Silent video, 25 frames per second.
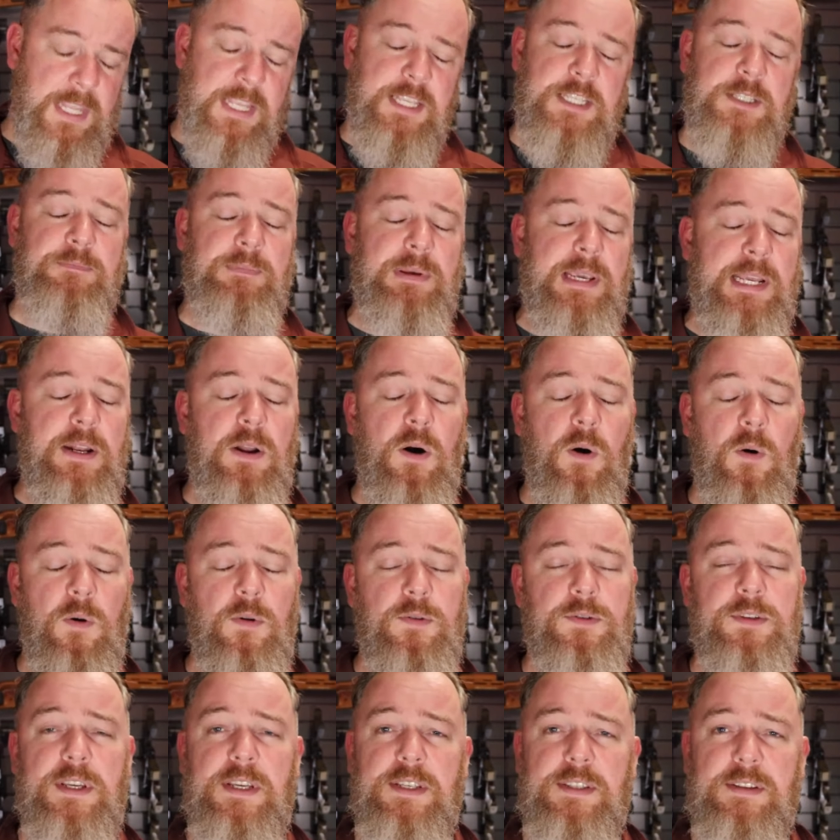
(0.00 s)
Speed
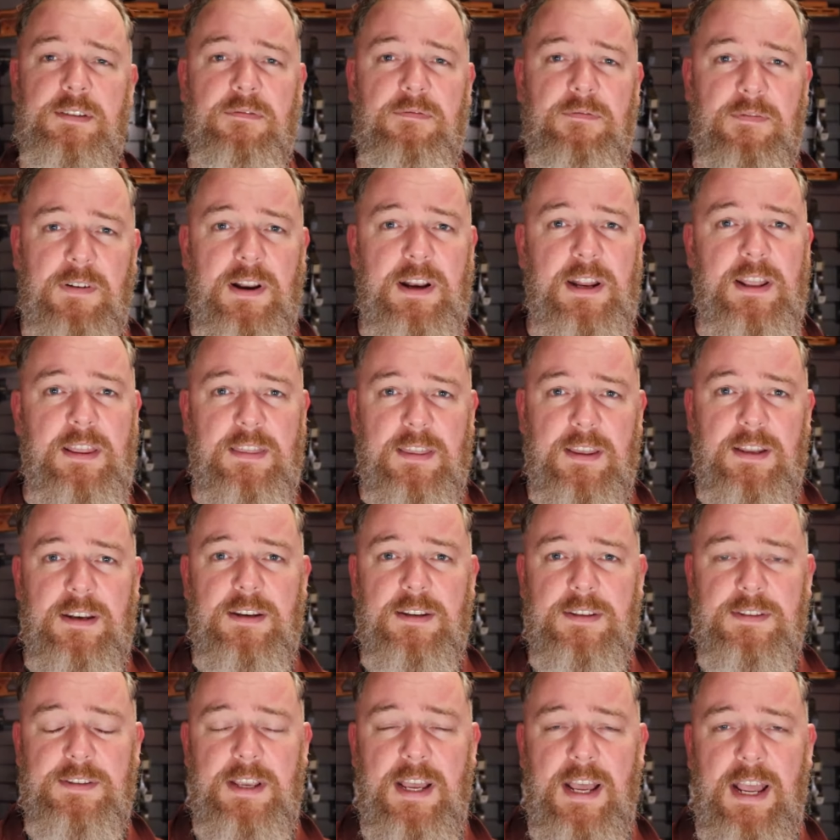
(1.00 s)
holes is a funny thing
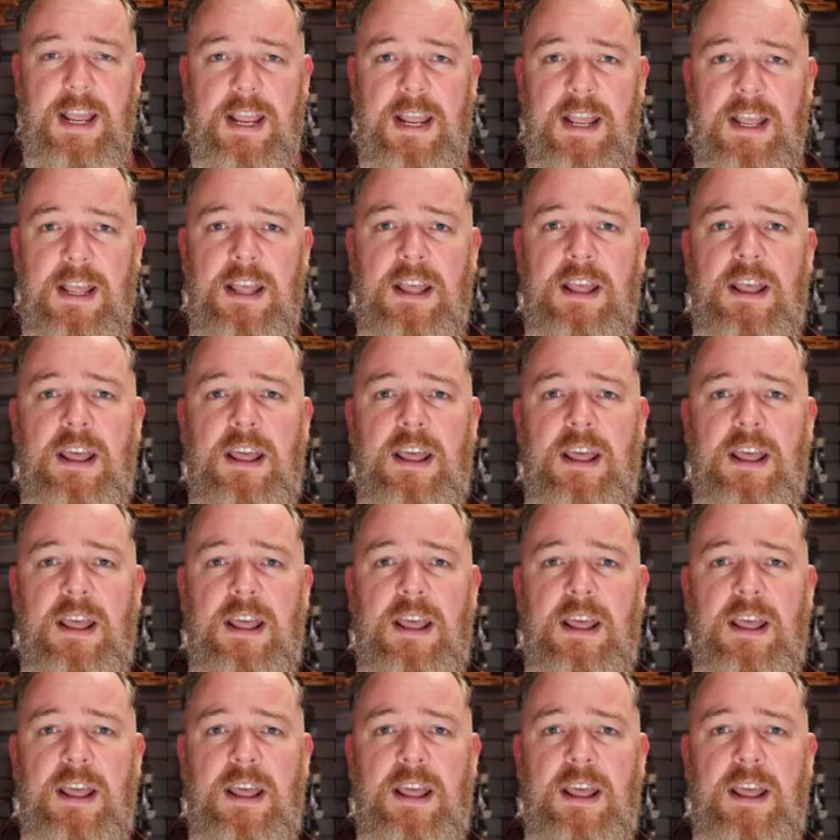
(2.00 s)
to say.